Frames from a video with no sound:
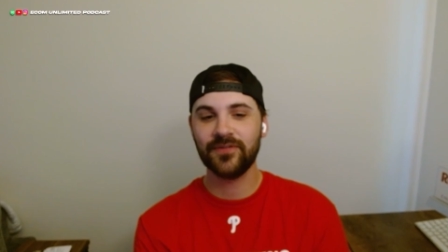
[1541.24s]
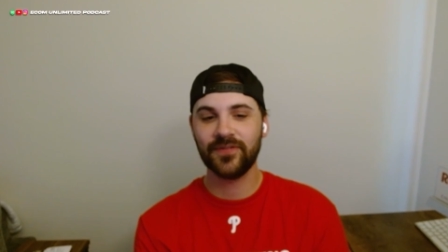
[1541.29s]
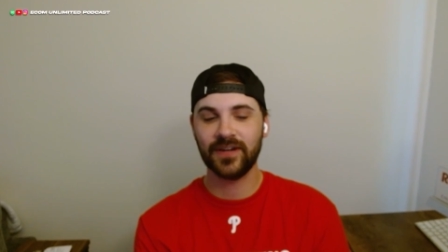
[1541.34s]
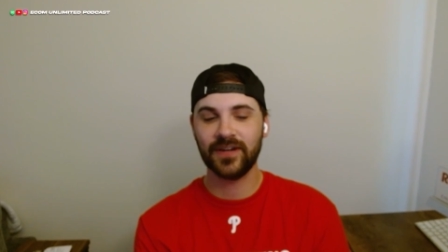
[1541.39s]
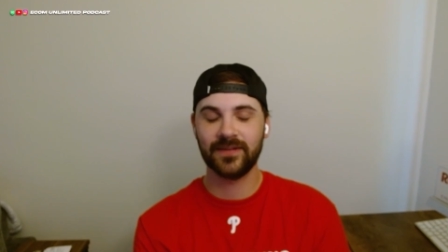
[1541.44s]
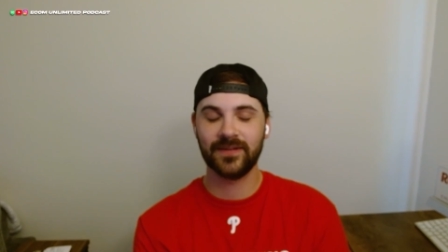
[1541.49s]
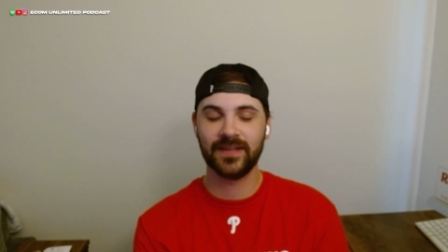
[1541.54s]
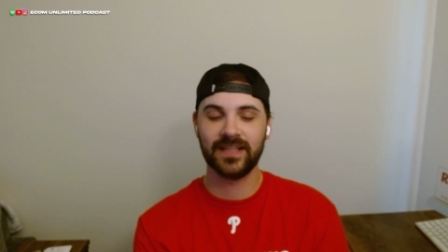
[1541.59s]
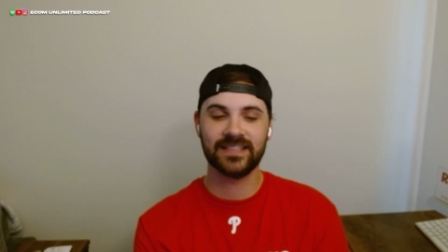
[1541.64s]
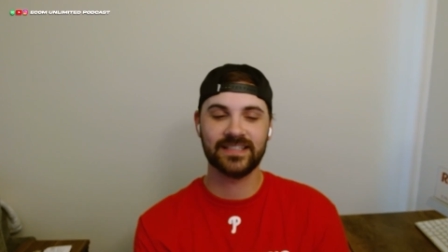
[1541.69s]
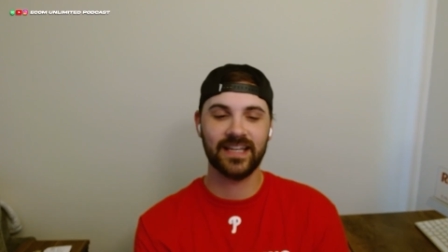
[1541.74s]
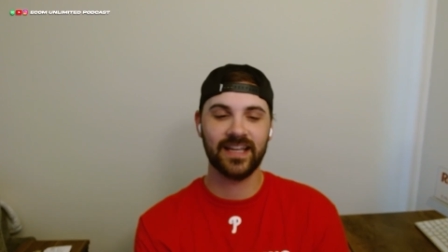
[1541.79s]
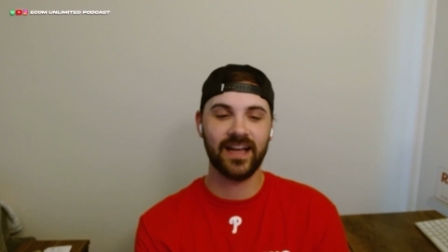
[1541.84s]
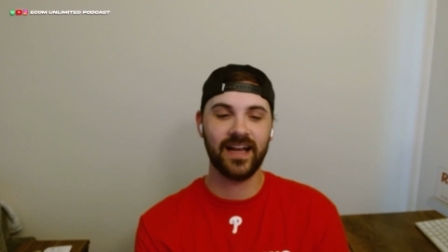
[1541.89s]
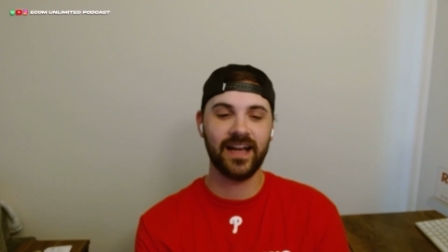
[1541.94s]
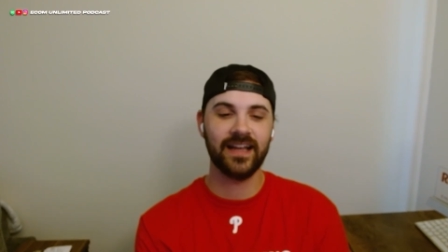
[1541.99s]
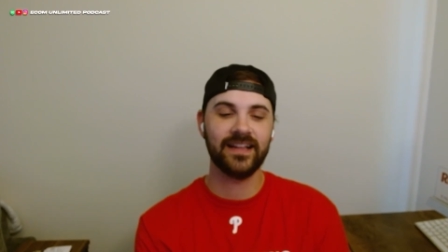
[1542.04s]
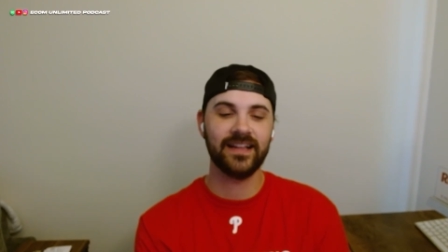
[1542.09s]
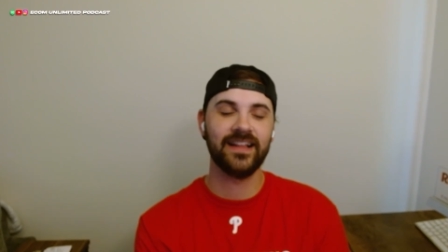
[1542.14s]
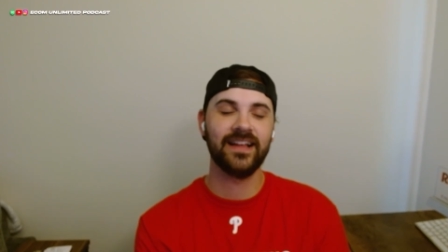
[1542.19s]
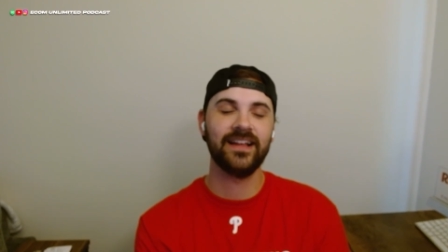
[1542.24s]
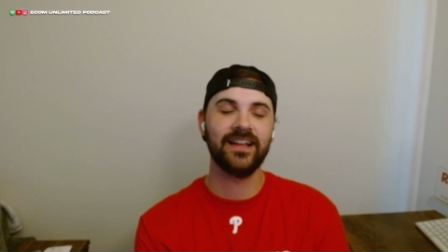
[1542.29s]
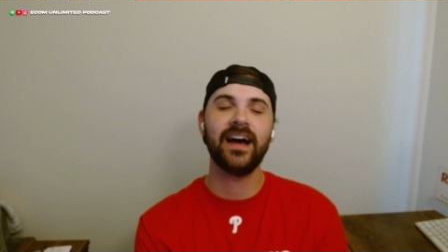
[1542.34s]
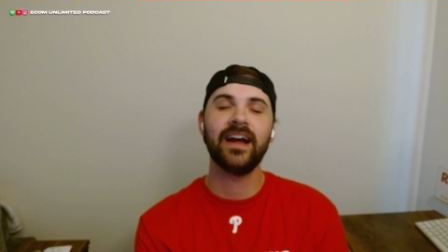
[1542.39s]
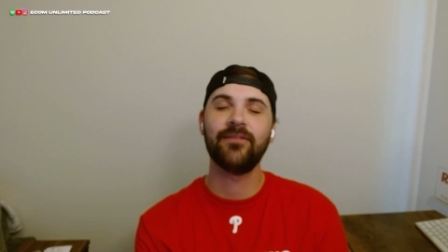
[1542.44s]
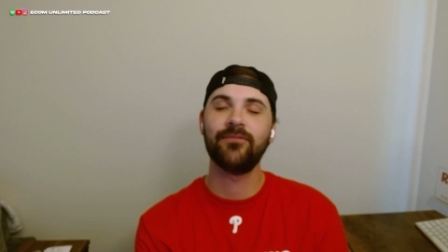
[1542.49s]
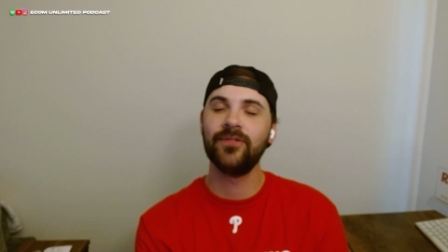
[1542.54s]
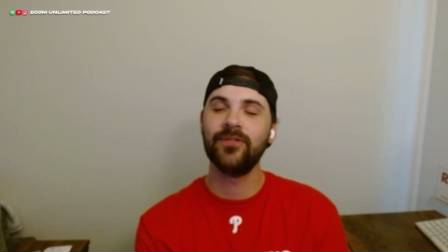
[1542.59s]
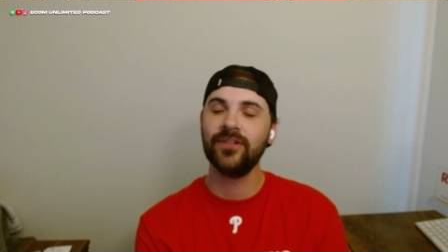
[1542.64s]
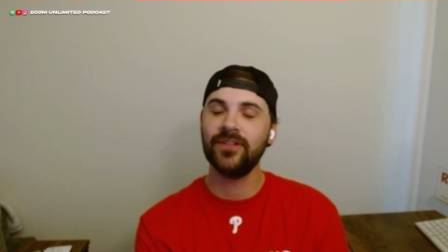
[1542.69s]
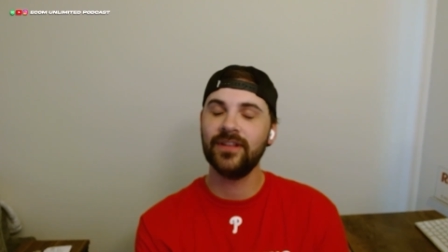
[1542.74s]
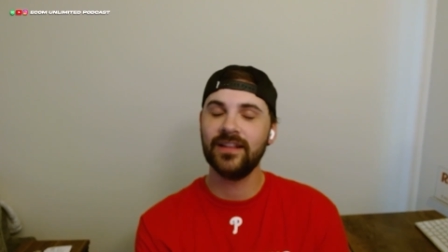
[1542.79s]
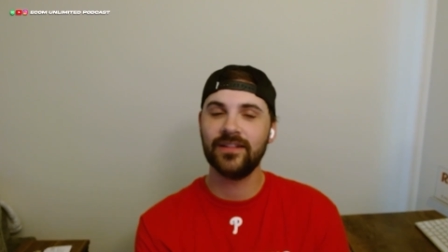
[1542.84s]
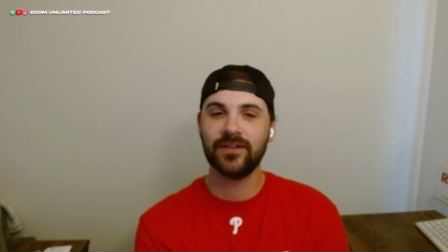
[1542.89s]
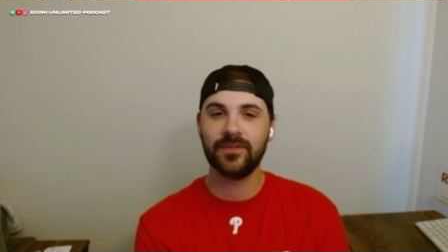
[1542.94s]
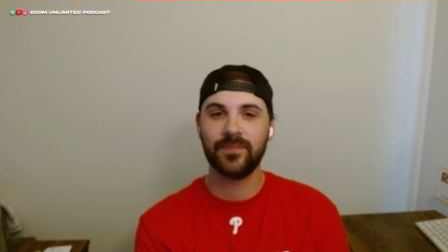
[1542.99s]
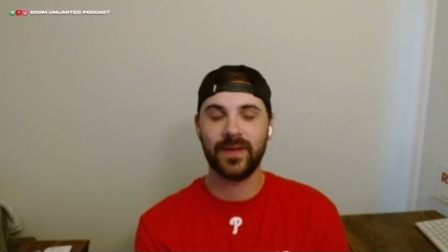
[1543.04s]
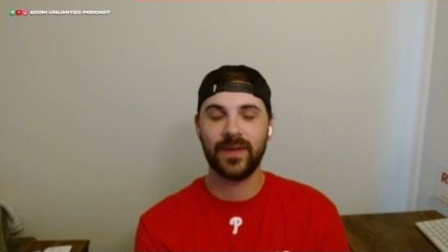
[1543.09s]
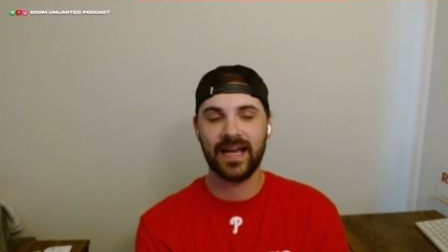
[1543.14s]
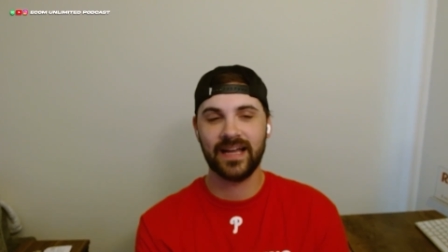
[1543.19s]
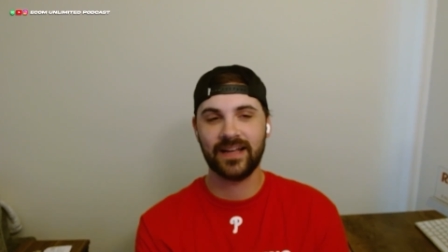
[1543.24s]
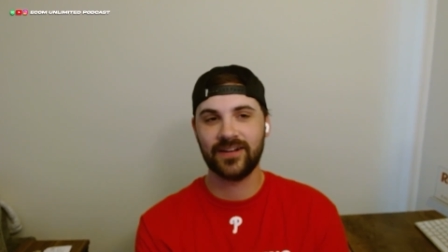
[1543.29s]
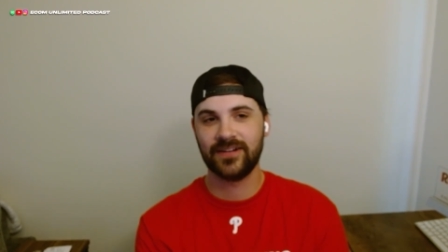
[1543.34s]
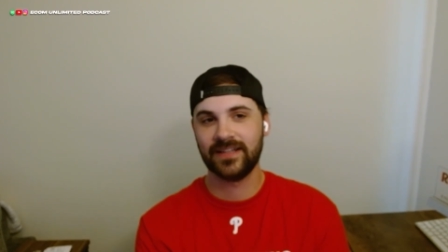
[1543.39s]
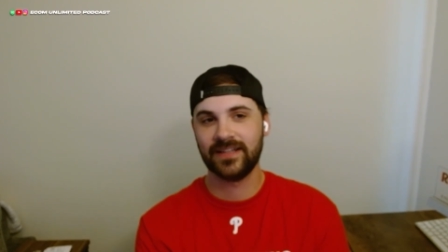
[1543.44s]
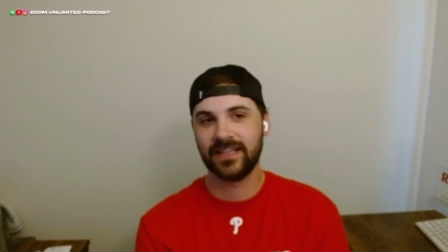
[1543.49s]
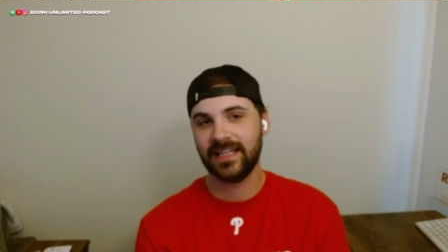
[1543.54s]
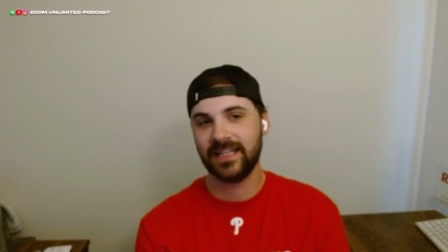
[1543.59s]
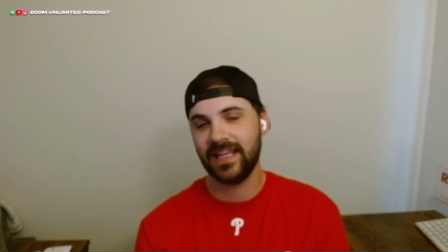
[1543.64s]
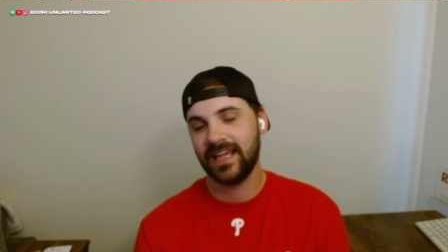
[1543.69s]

funny because I, I, I really look back on it